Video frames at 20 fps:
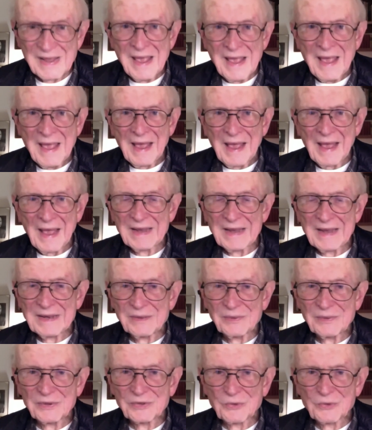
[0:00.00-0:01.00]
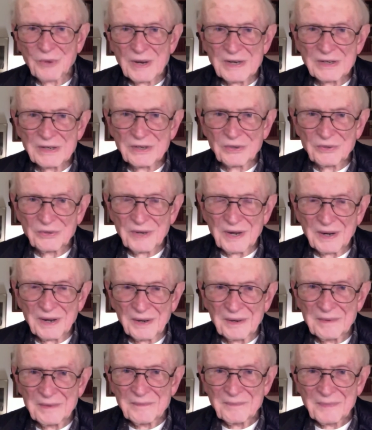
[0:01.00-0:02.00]
And it was quite a
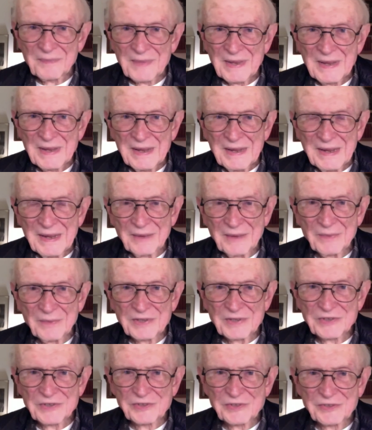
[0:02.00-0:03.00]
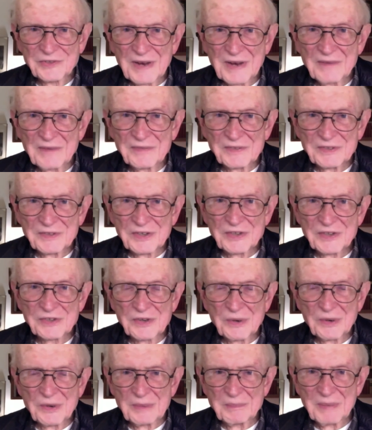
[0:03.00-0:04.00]
career in which San
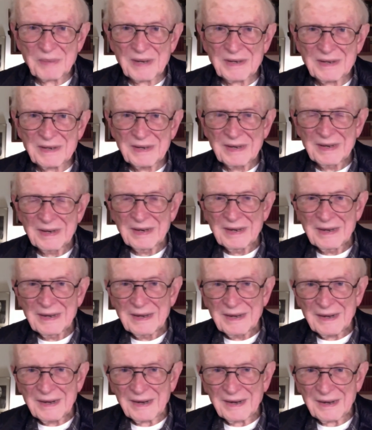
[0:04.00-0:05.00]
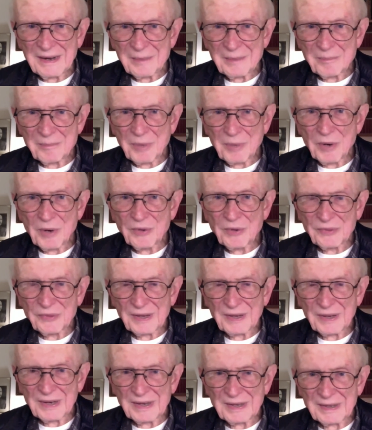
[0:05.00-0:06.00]
Francisco had been both
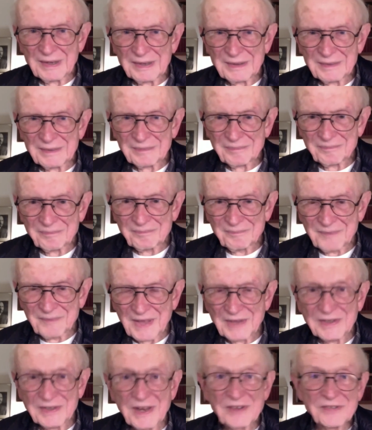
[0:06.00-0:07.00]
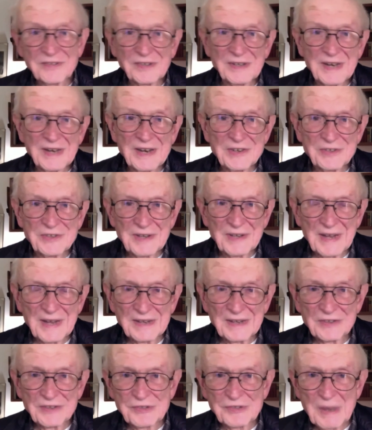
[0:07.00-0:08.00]
a destination and
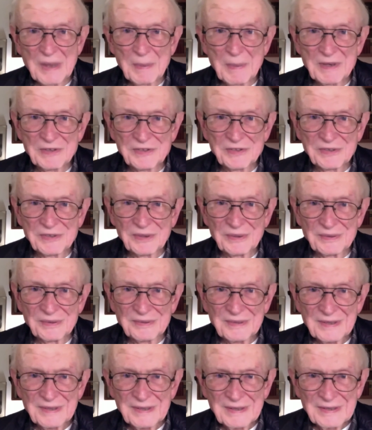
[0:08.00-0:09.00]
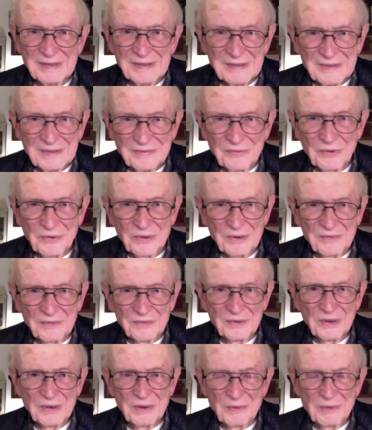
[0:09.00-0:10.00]
a stepping stone for a
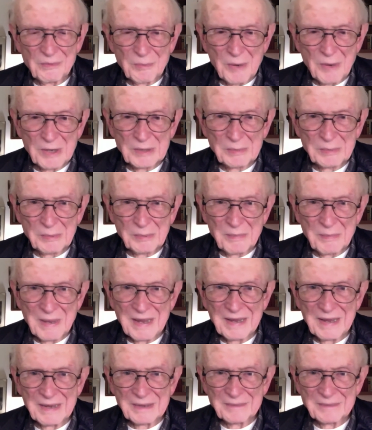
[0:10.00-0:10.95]
very remarkable man.